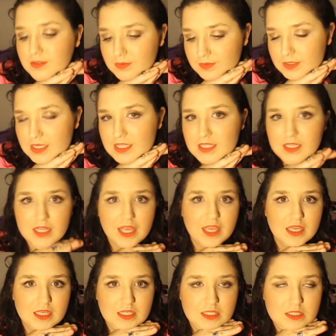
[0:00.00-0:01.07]
And
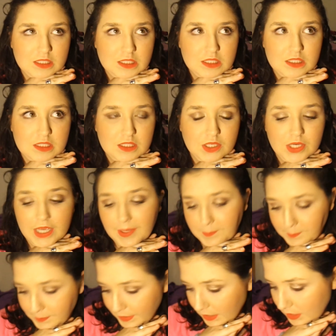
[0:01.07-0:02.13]
like, okay.
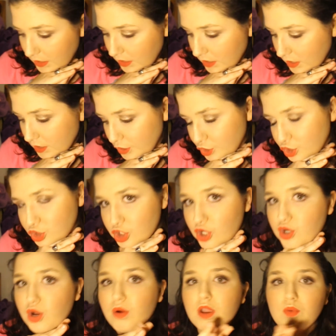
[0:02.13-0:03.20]
So
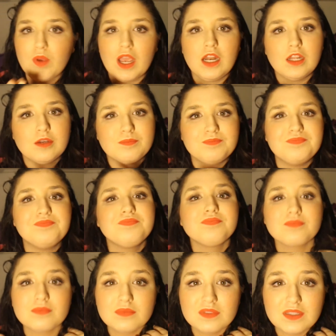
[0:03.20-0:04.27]
going random,
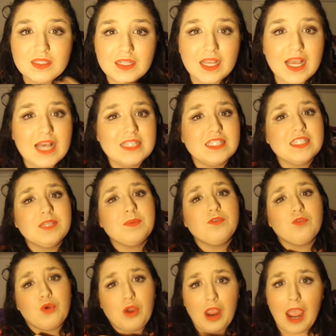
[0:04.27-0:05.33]
as I said
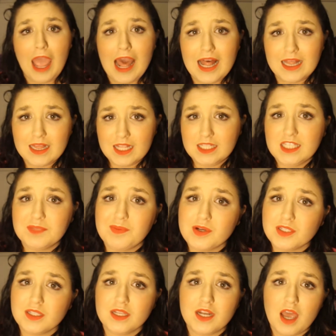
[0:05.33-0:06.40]
before, this is
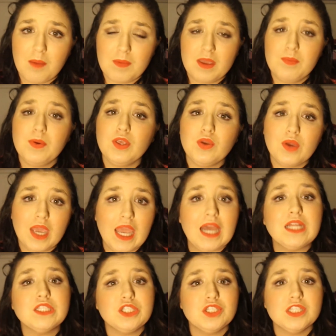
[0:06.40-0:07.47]
personally not me, but you
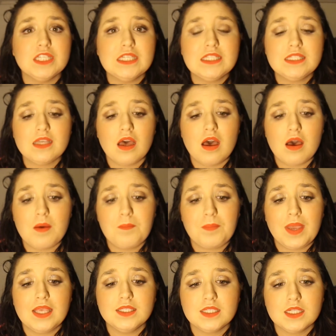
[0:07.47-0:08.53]
can do this.
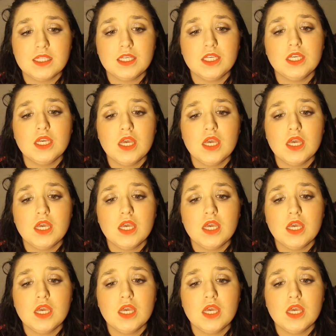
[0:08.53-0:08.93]
Basically,